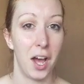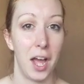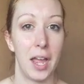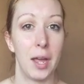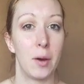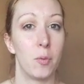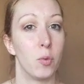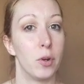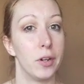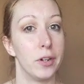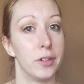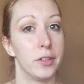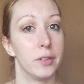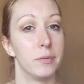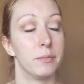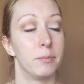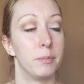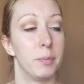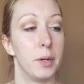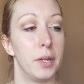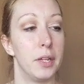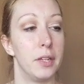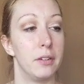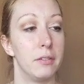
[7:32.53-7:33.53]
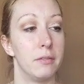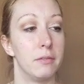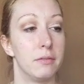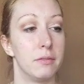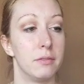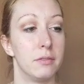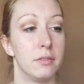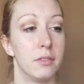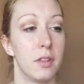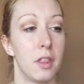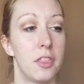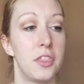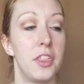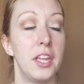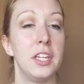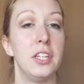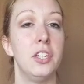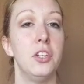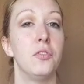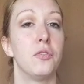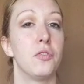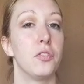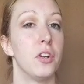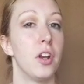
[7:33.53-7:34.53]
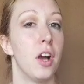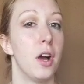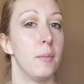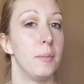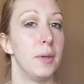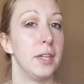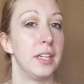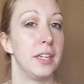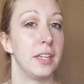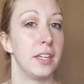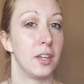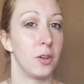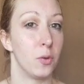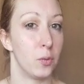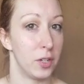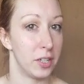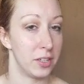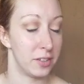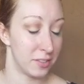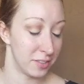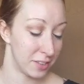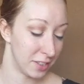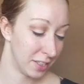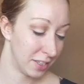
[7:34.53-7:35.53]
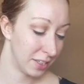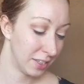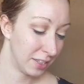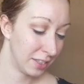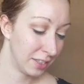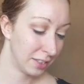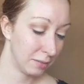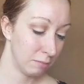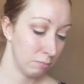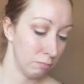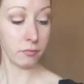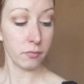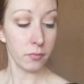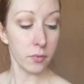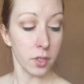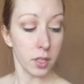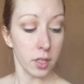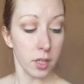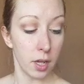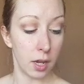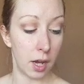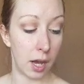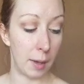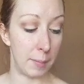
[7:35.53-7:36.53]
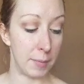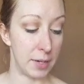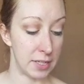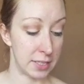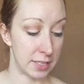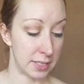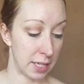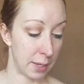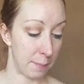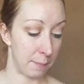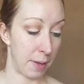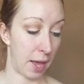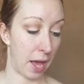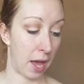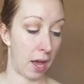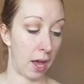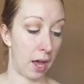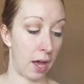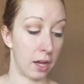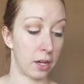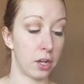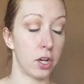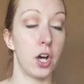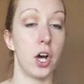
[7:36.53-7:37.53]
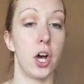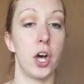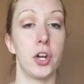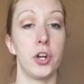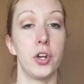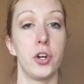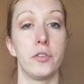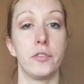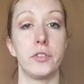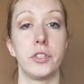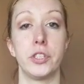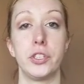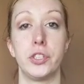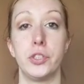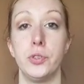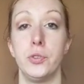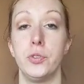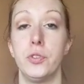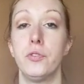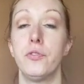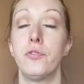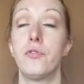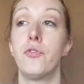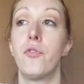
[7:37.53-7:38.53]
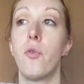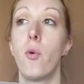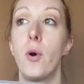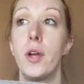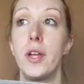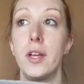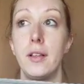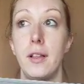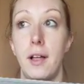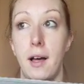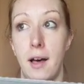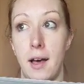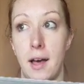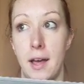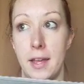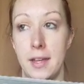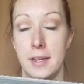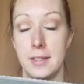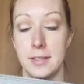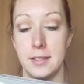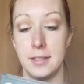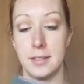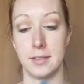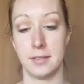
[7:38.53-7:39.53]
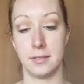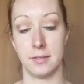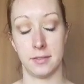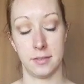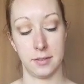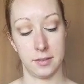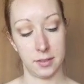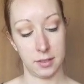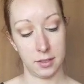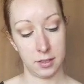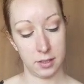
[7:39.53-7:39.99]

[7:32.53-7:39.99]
I am weird, but thank you for not making it weird. I'm going to skip back on over to the foil eyes.